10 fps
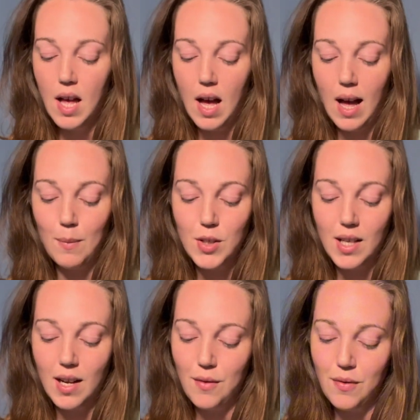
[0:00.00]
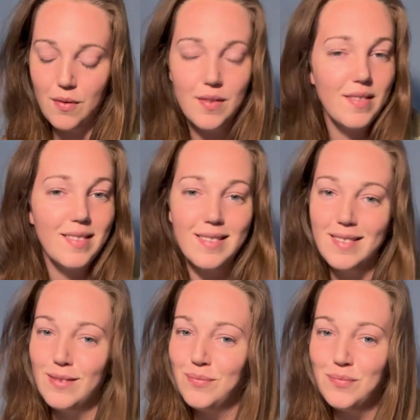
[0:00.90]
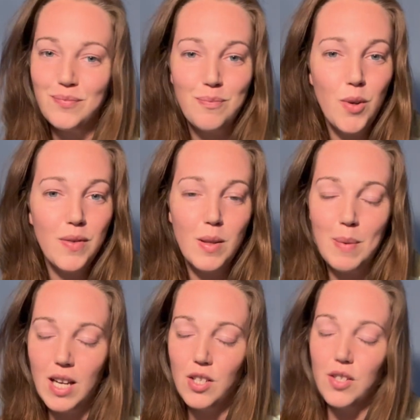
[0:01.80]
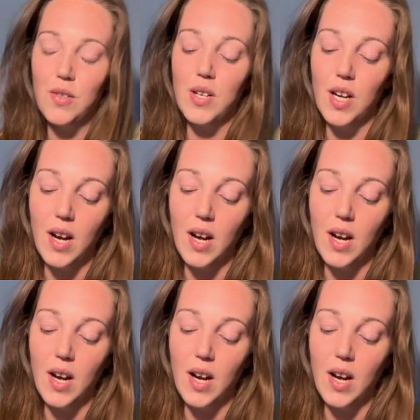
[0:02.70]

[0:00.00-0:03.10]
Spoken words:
I'm just kind of moving the pages through here,